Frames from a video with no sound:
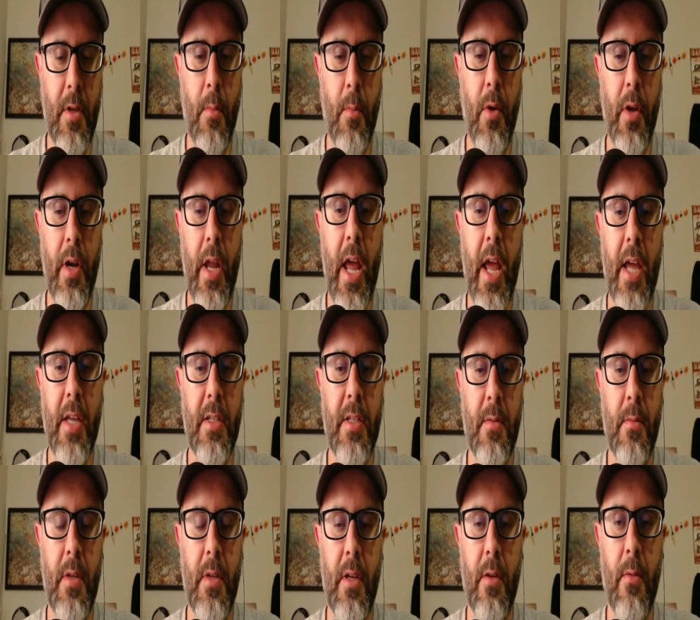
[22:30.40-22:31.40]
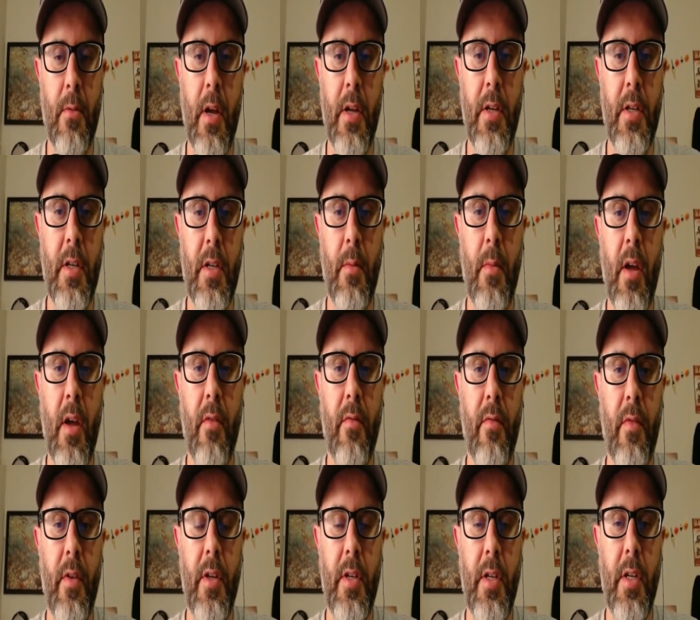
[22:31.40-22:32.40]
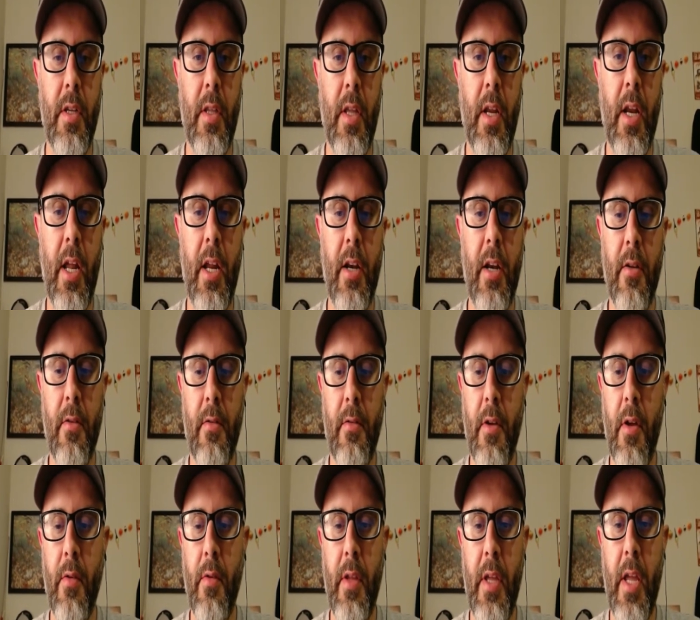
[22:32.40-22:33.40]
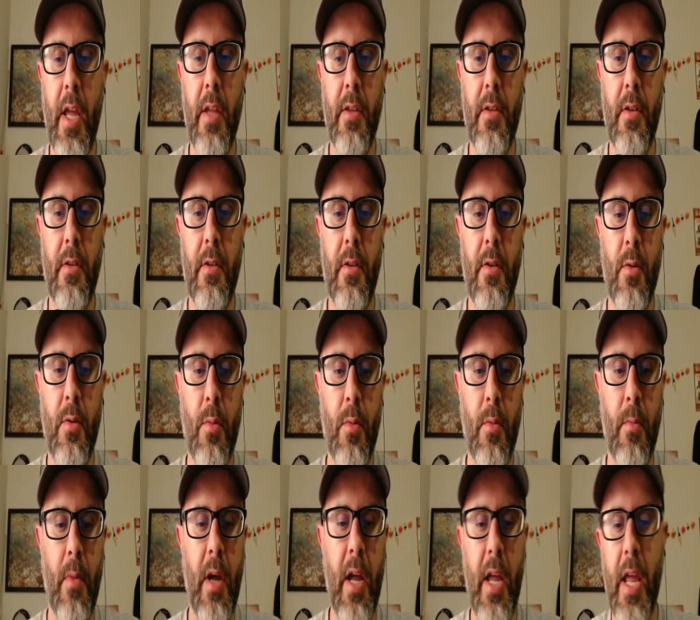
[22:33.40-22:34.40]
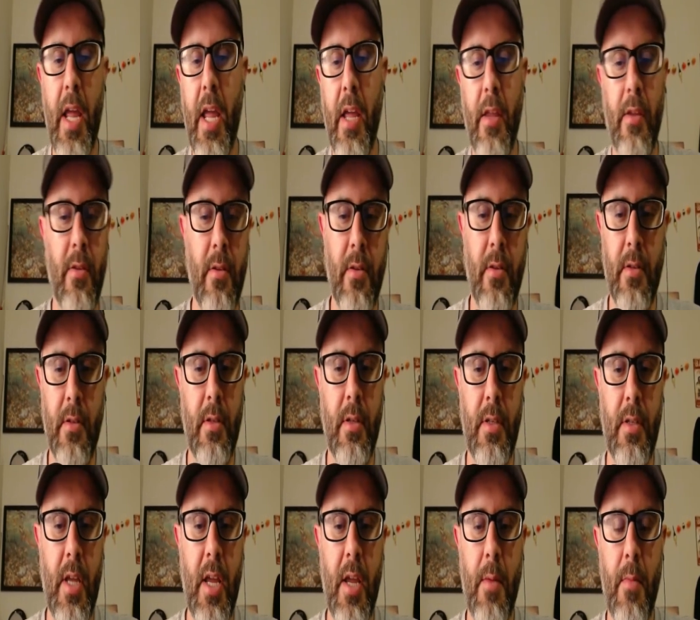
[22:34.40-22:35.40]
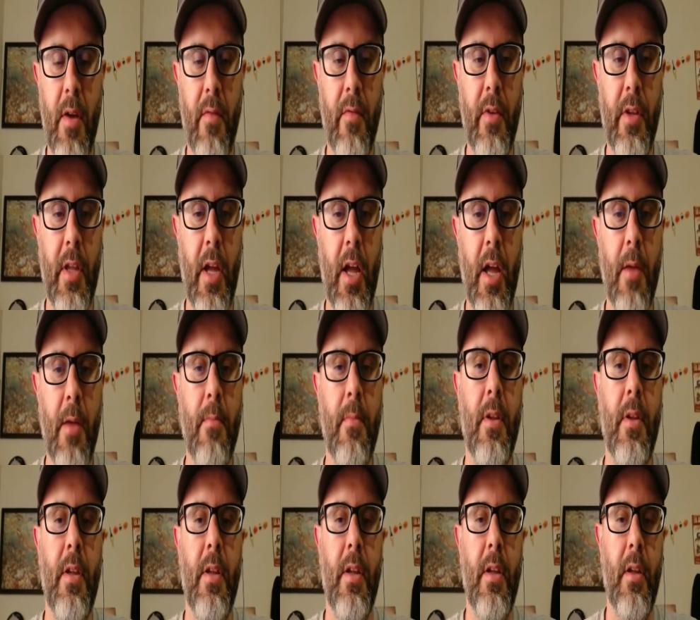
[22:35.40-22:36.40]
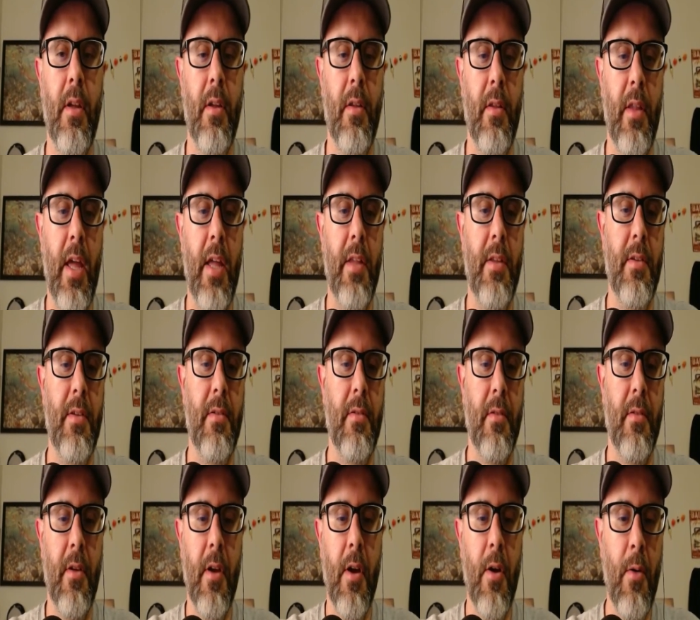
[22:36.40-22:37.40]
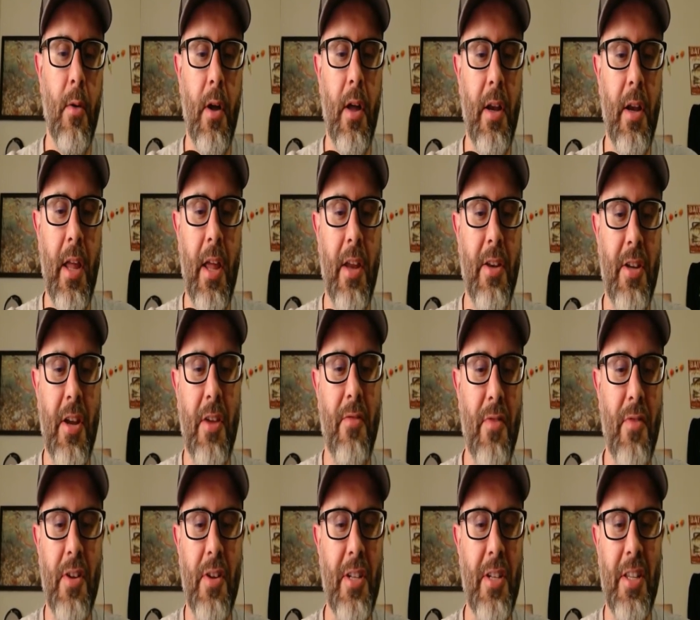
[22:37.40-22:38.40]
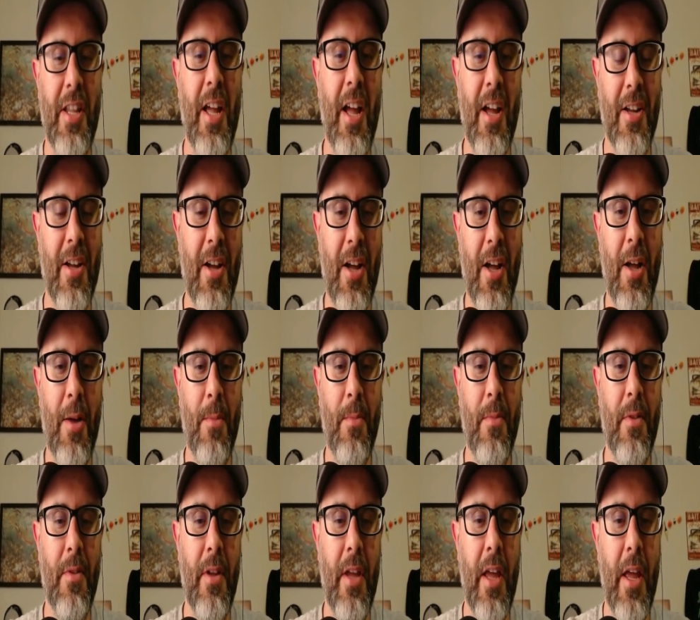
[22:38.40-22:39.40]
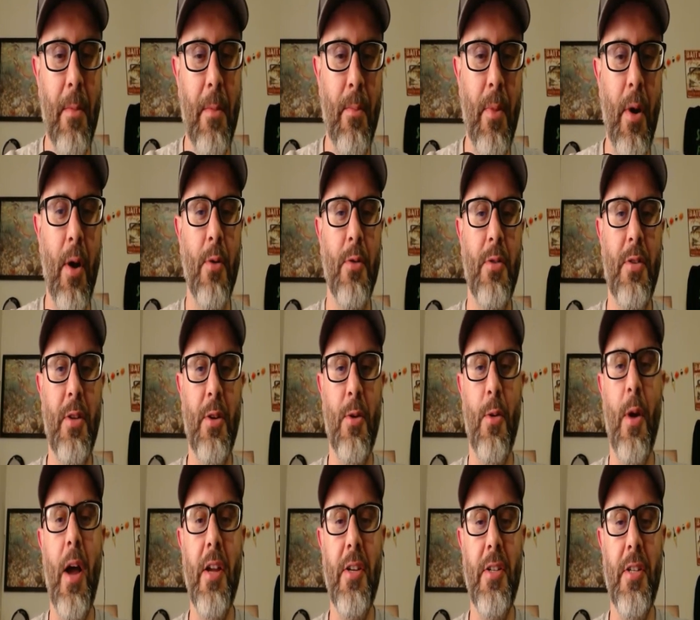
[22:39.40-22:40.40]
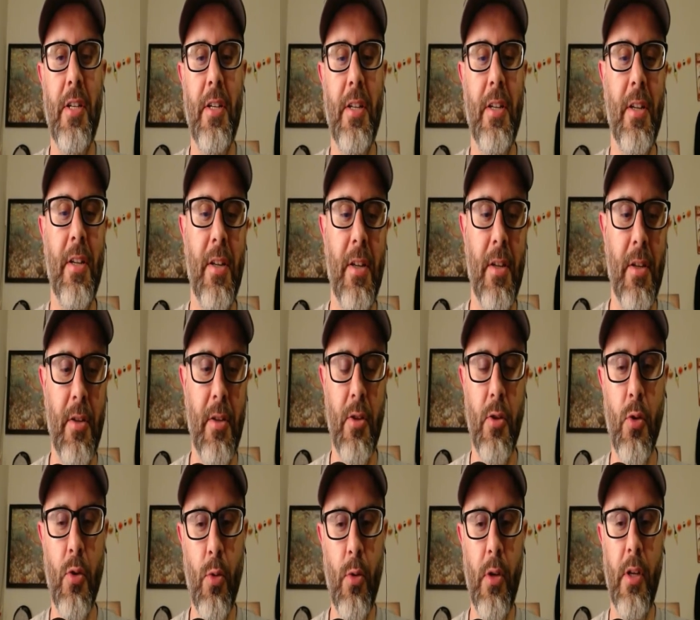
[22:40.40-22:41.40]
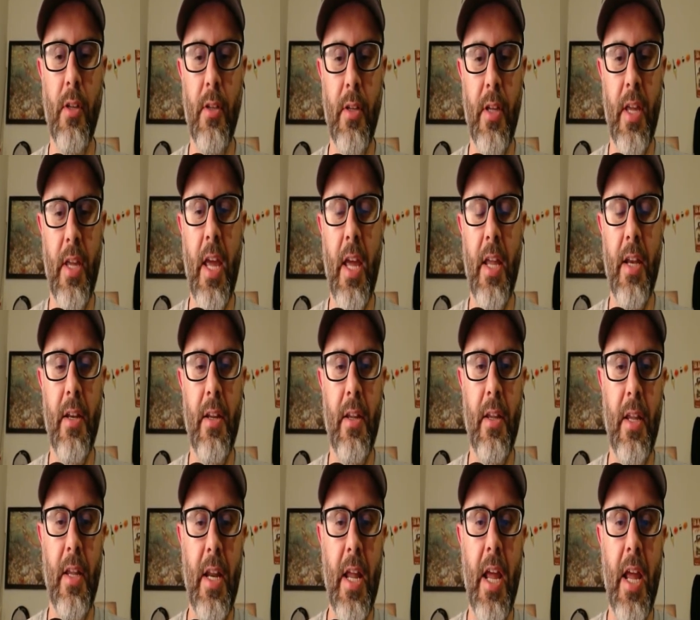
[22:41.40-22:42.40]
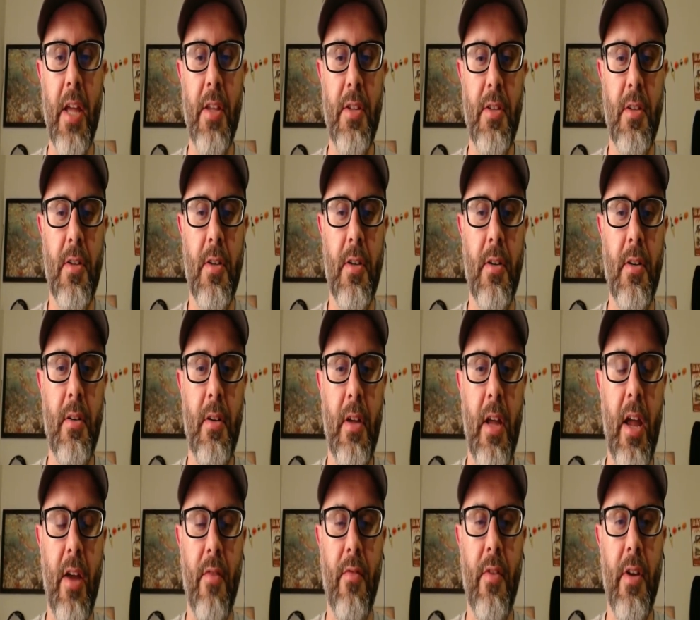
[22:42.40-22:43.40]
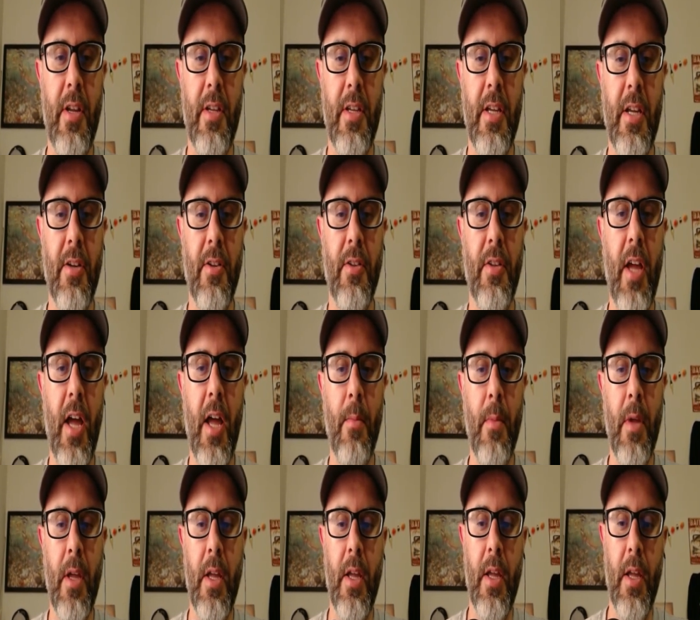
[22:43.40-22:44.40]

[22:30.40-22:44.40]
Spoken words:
someone asks me a question about fishing that I don't know the answer to, my answer is the same every time. That's go on njfishing.com and post the question. You will get an answer every single time.